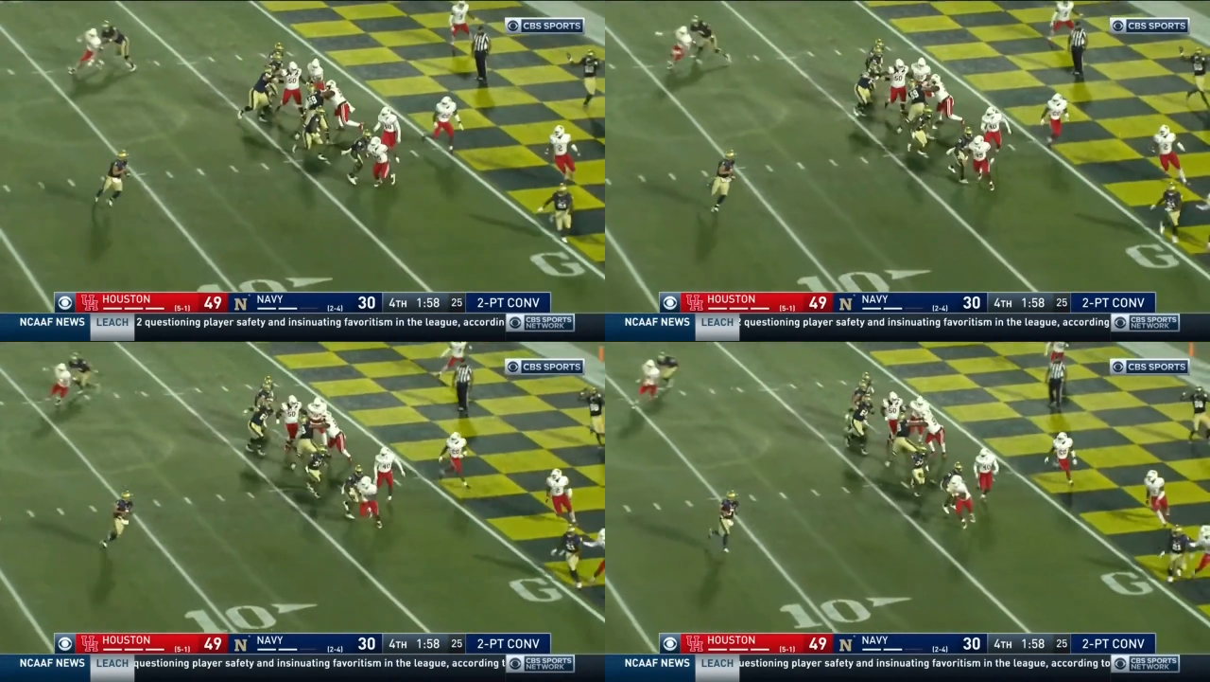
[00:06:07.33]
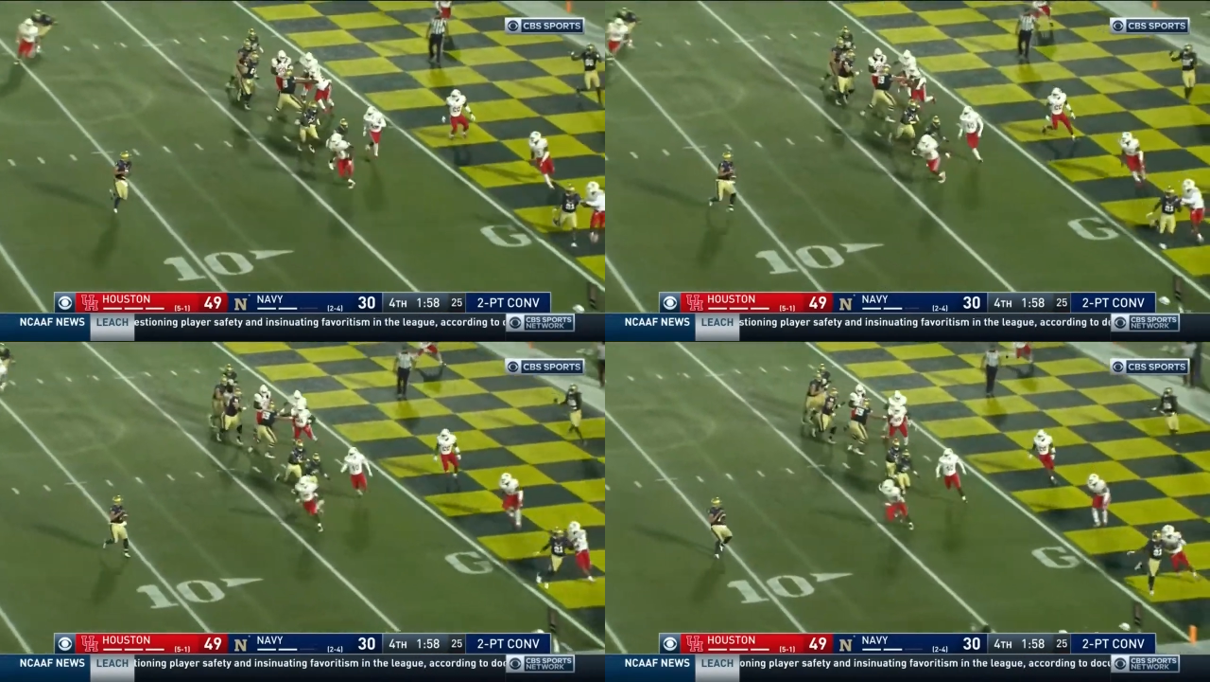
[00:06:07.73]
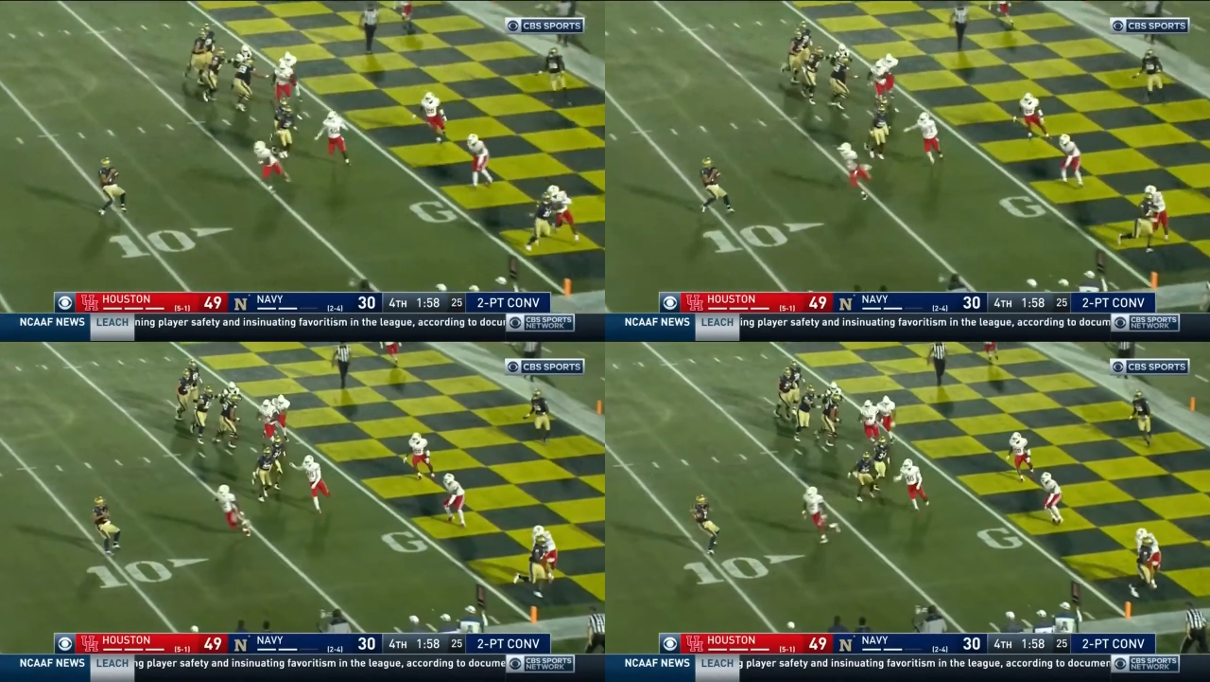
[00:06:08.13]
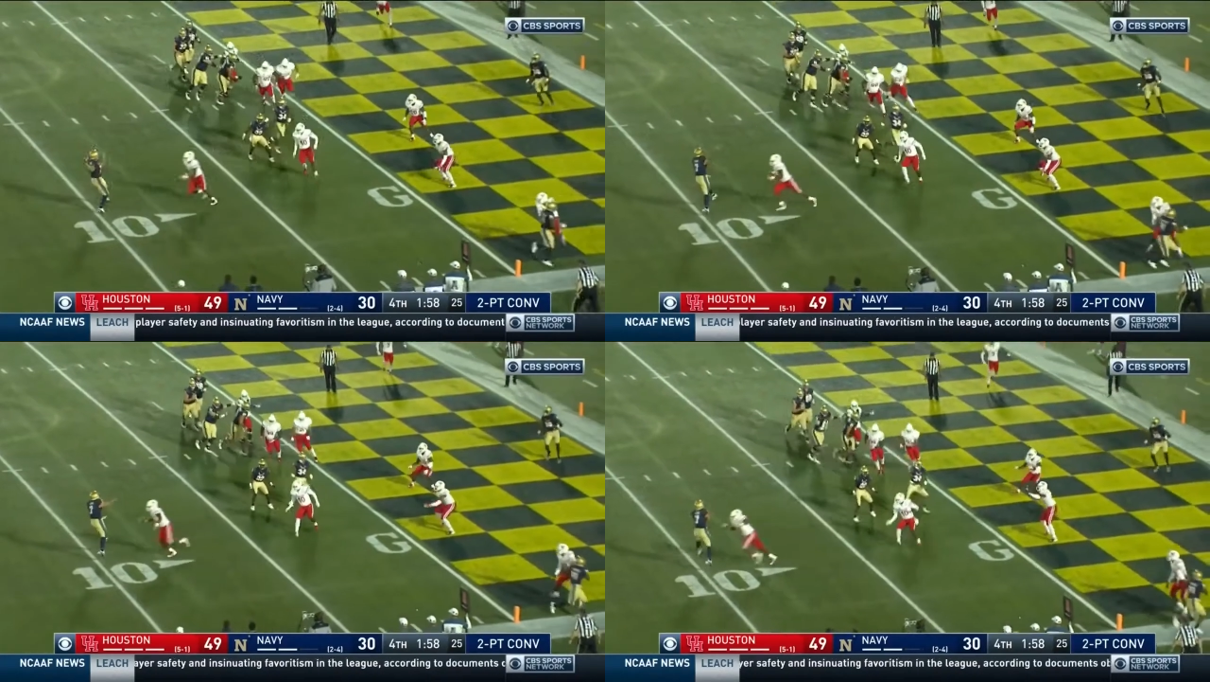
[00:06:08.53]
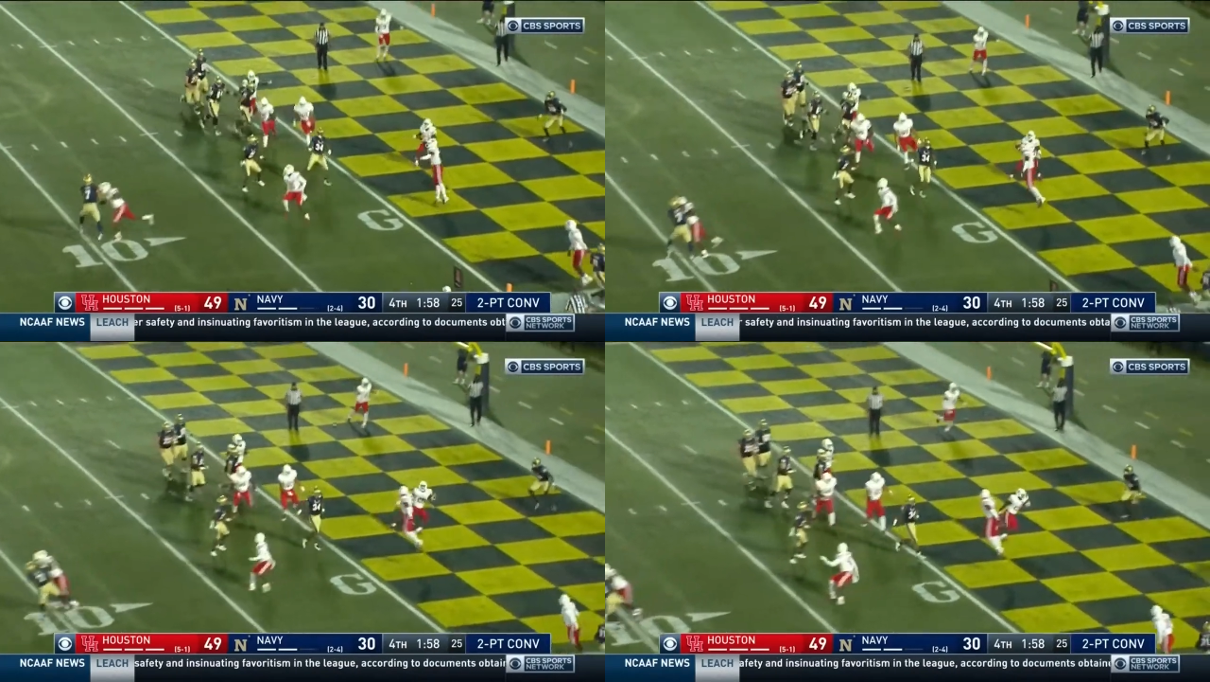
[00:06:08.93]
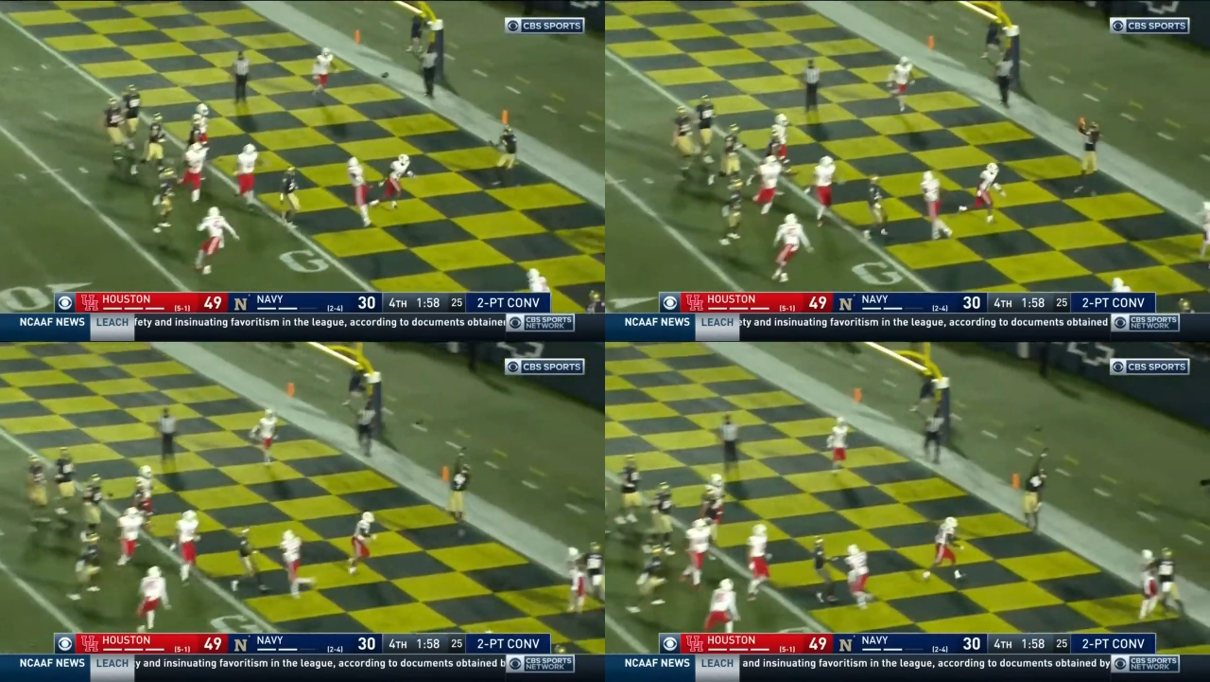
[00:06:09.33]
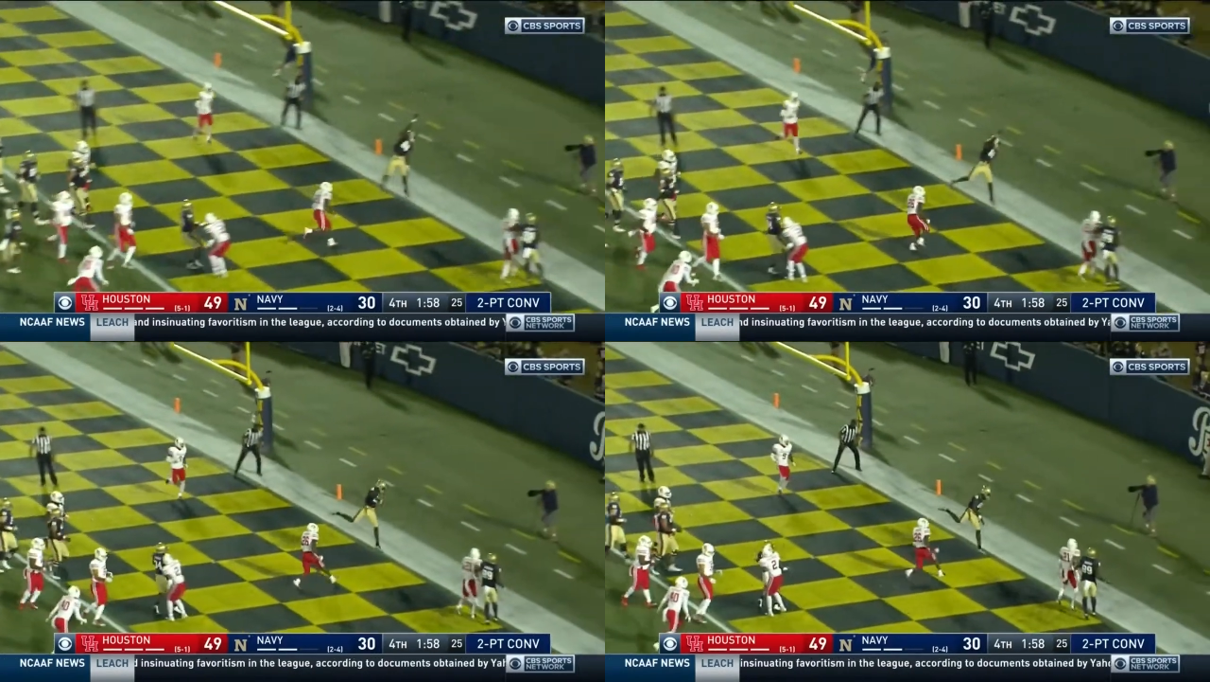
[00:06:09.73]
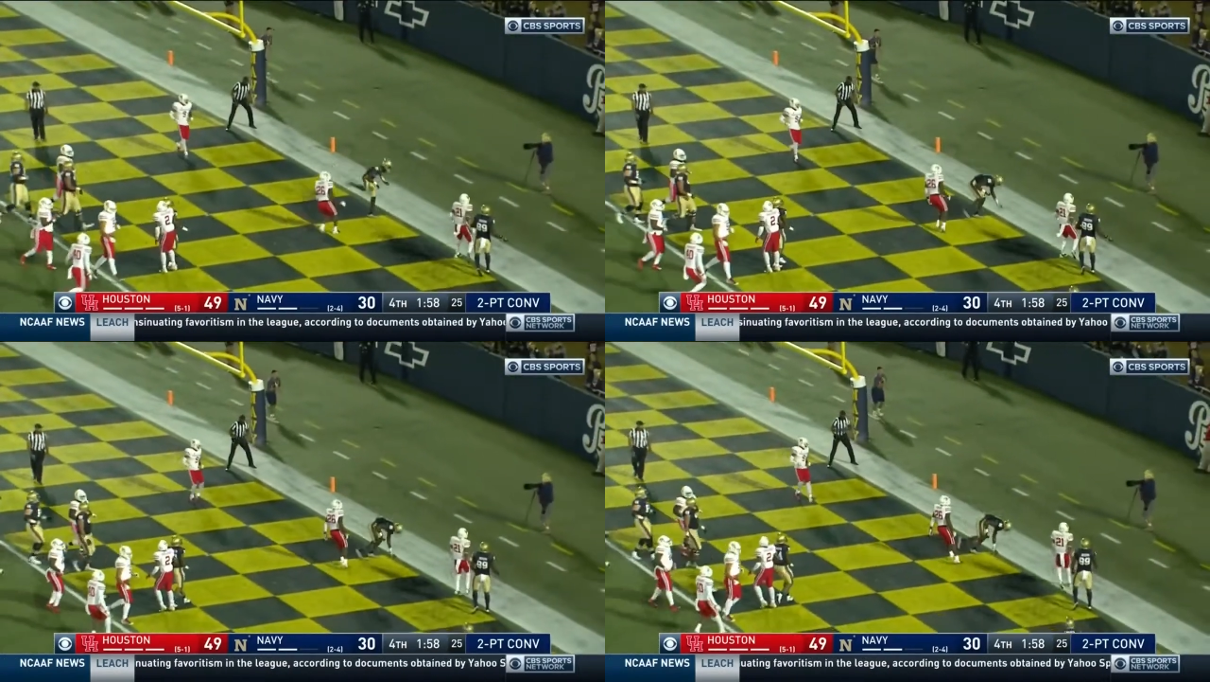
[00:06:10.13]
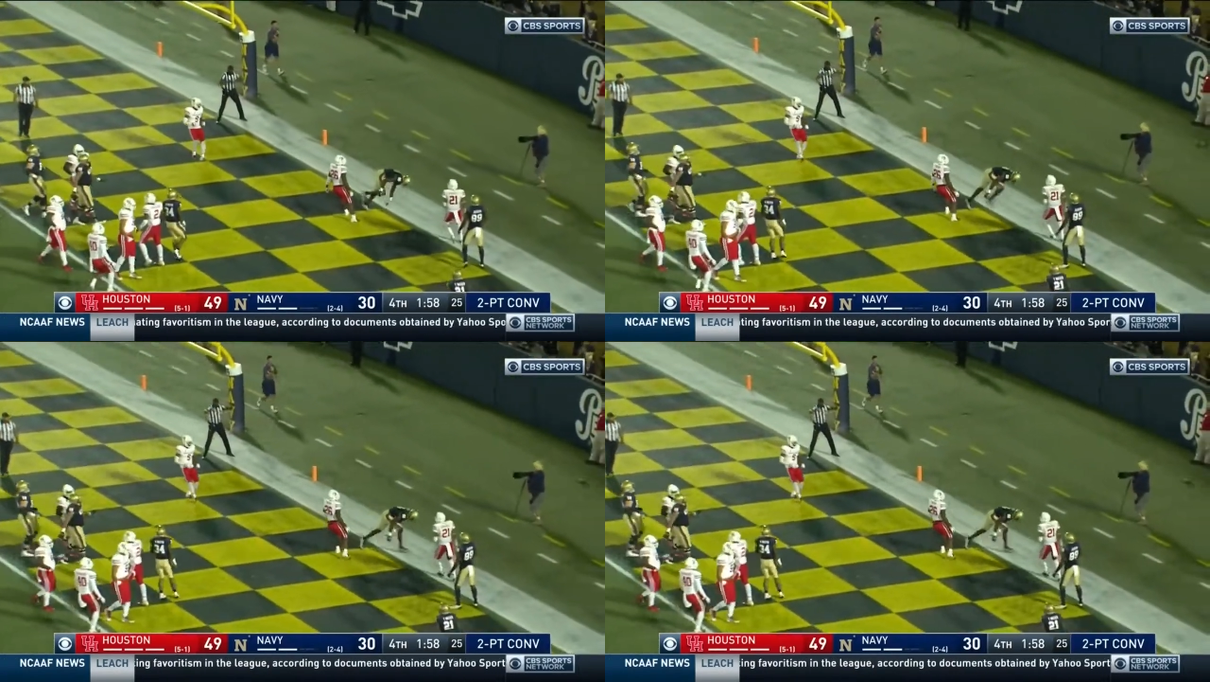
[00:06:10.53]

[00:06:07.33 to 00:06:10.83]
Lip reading: Nobody's mouth can be seen.